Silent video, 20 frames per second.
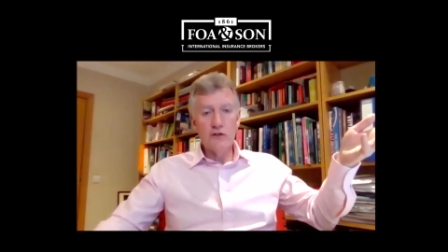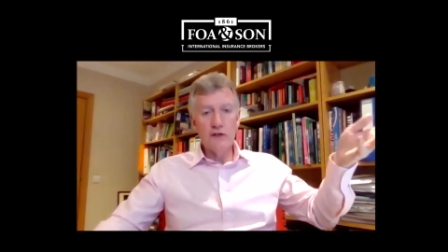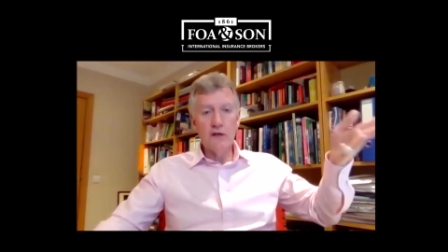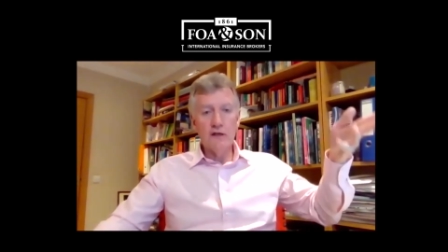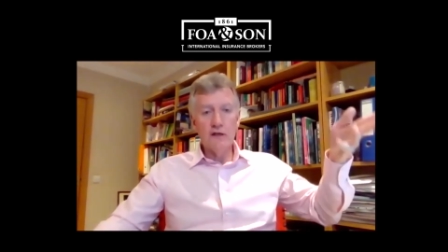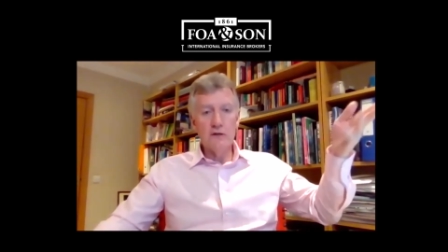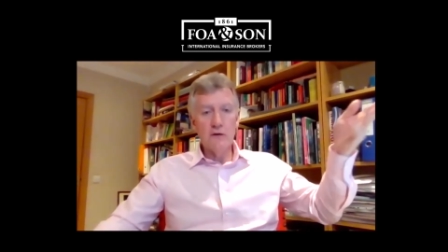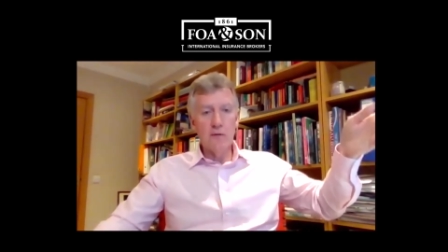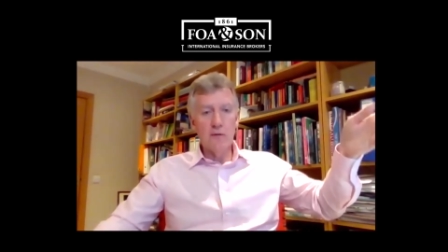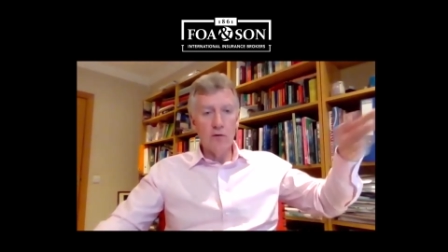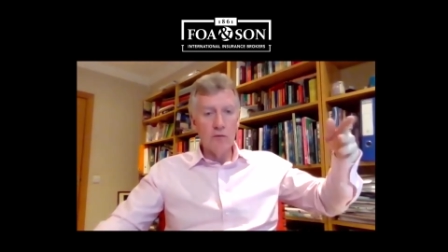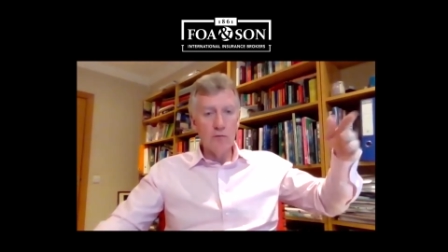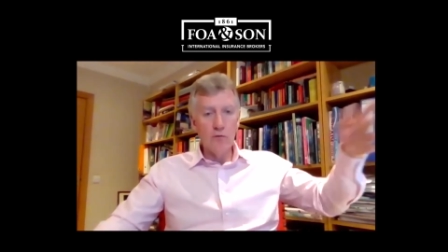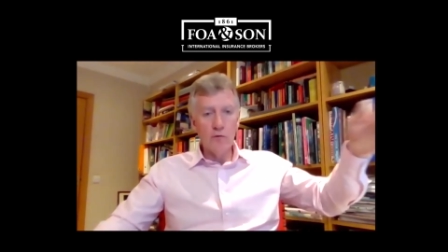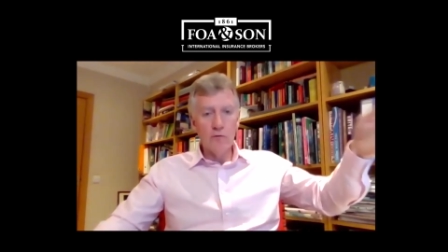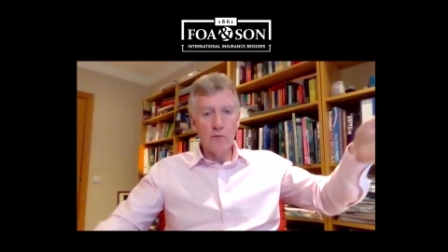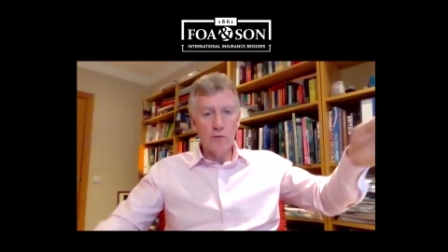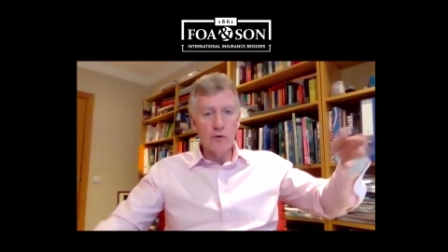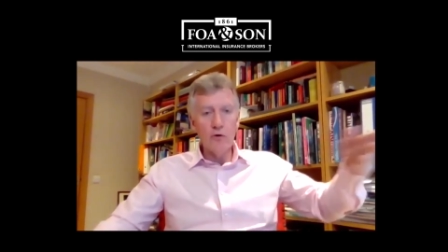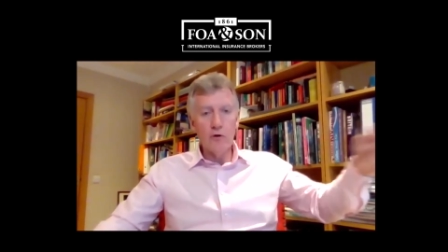you can do what
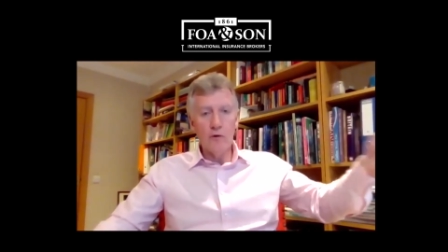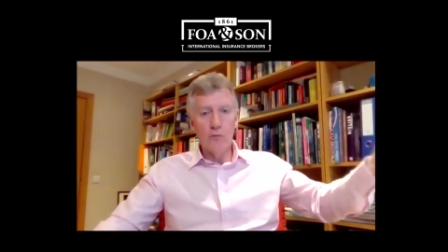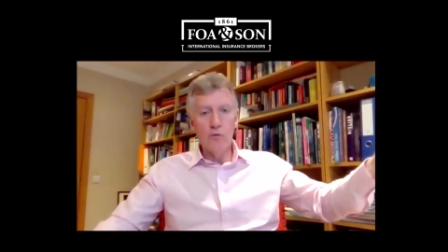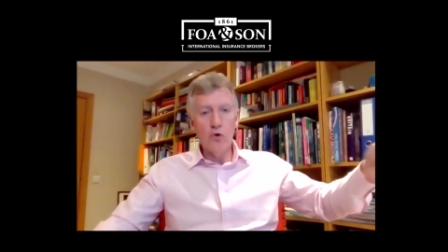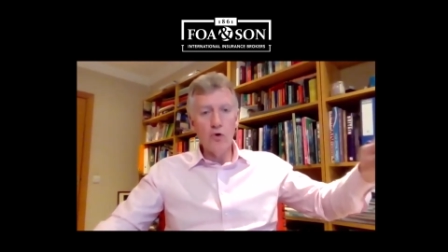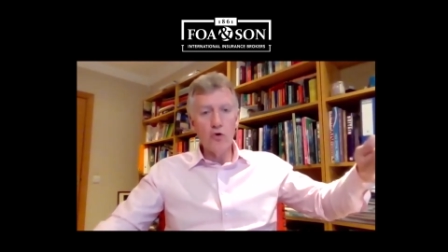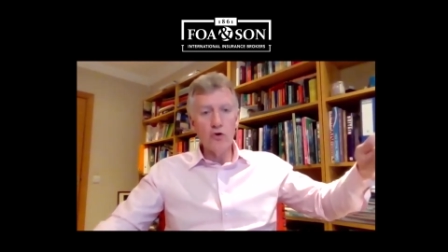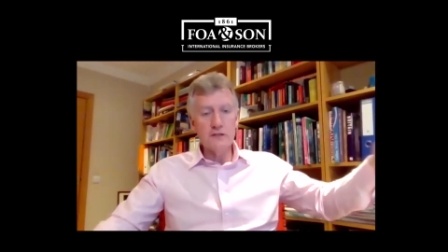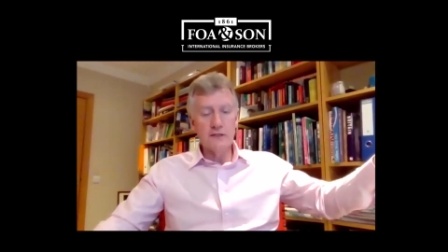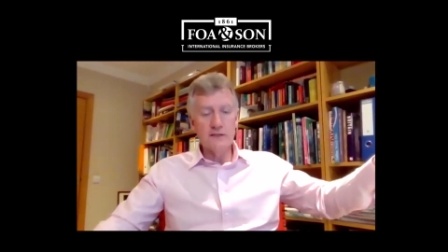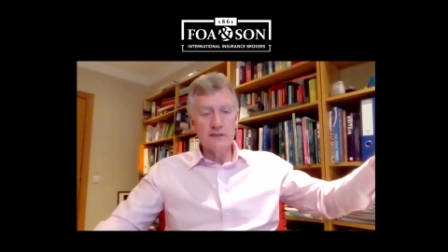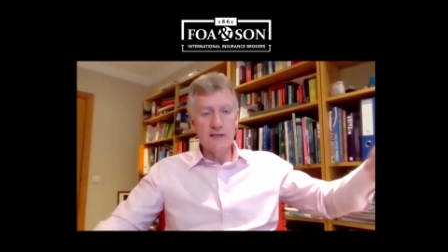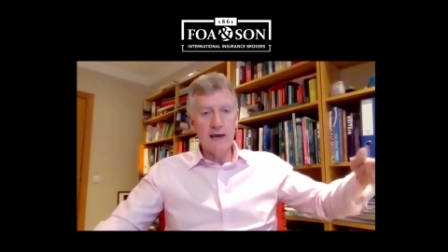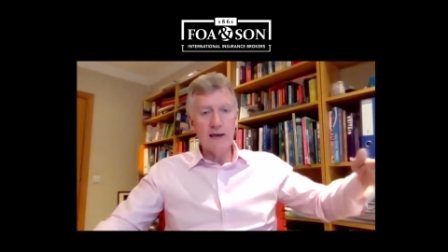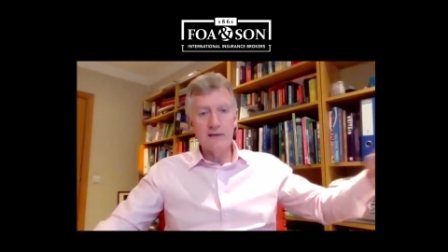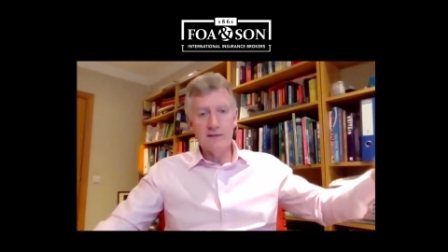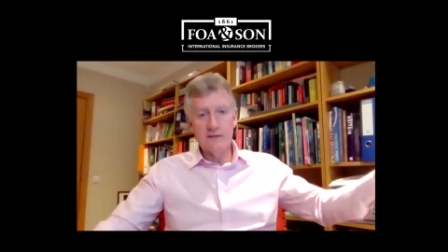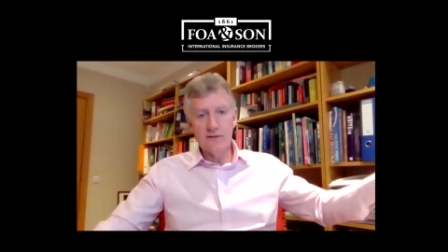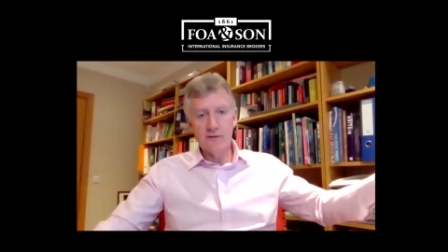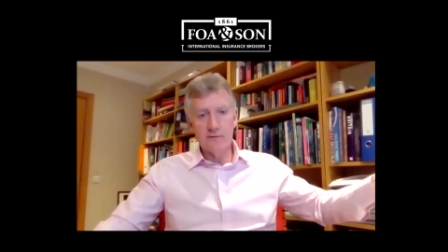we call a water
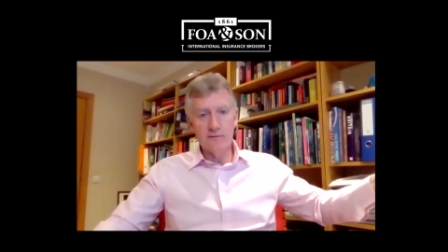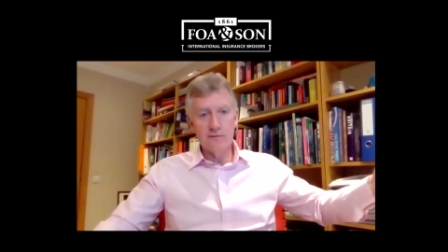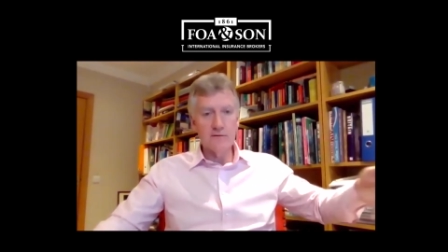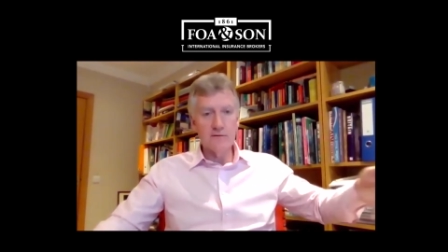test and